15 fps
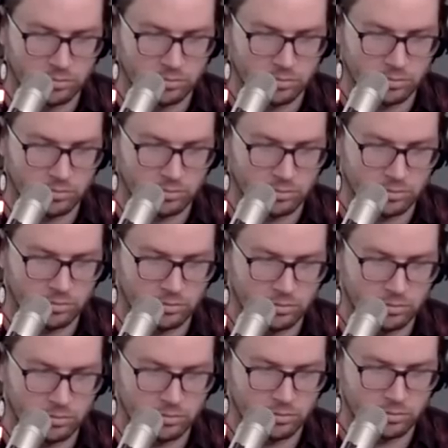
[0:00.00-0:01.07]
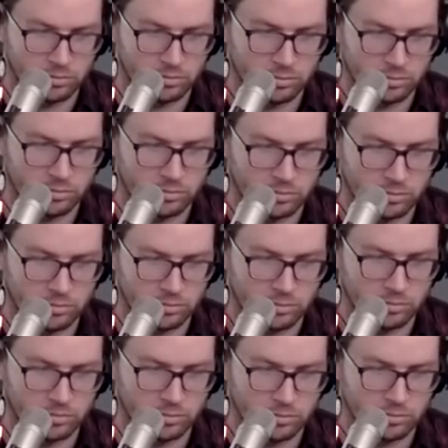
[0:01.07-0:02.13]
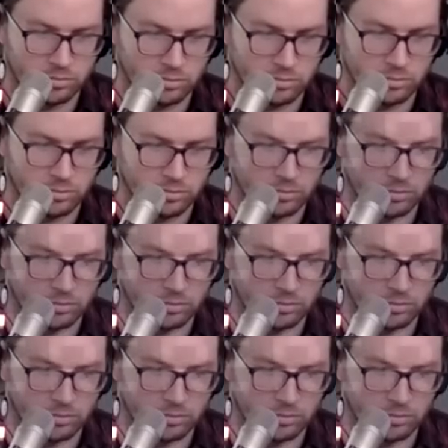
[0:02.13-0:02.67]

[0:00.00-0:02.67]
The person shown says nothing.